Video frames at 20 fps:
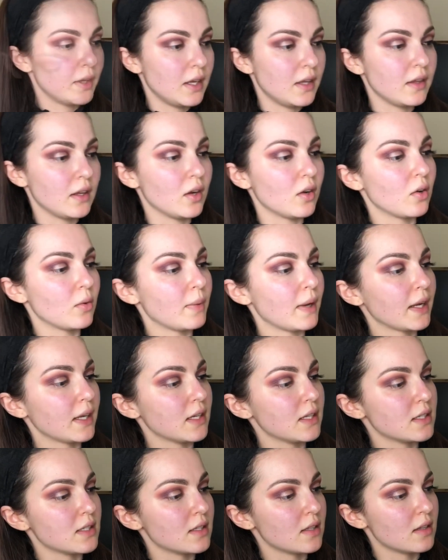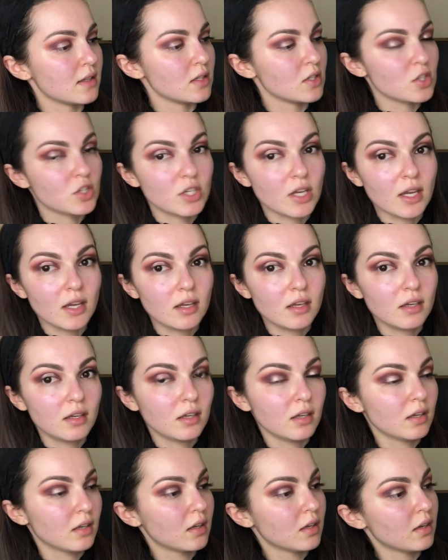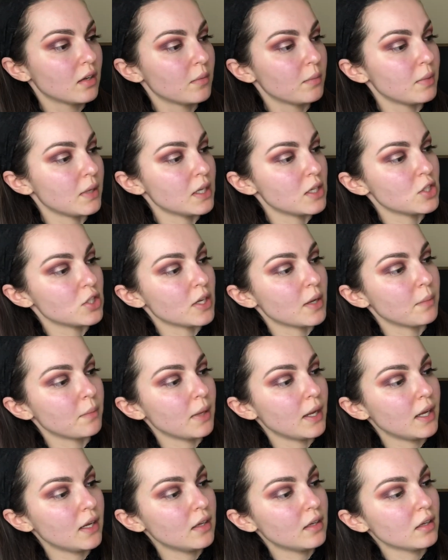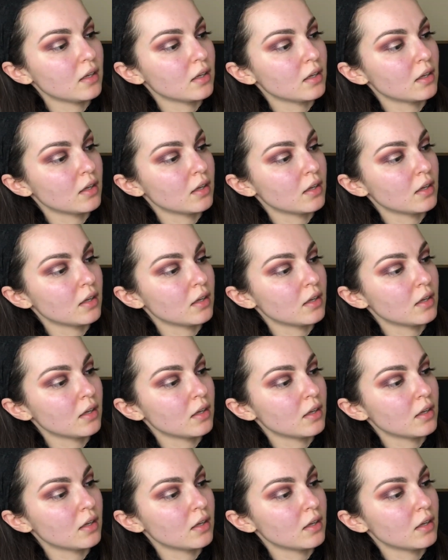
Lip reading: And then go back into this shade, Pink Champagne.